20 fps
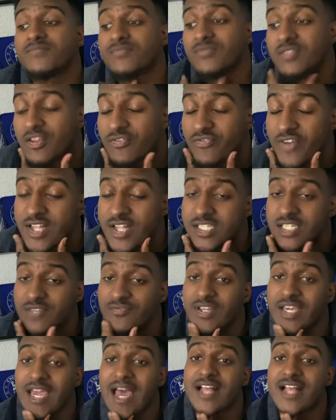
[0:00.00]

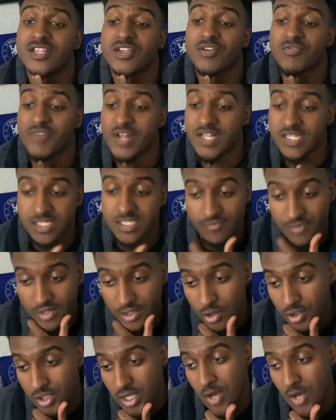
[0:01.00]
Defensively and offensively,
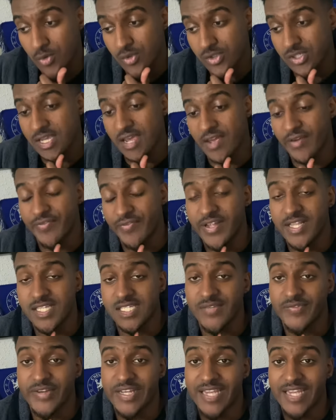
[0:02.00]
although I will say
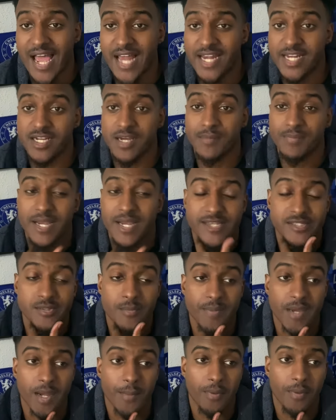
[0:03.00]
offensively, Gallagher plays a
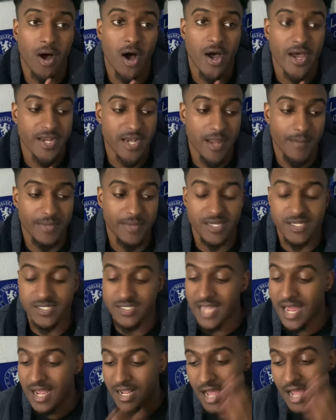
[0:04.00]
big part in it because
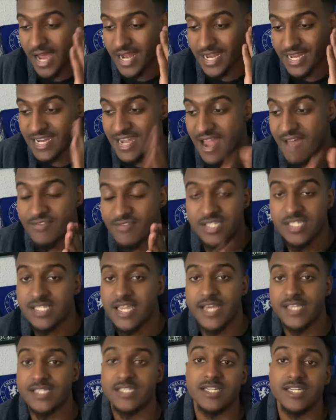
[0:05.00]
that guy never
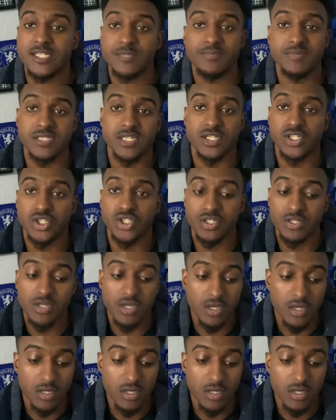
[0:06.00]
stays in his position.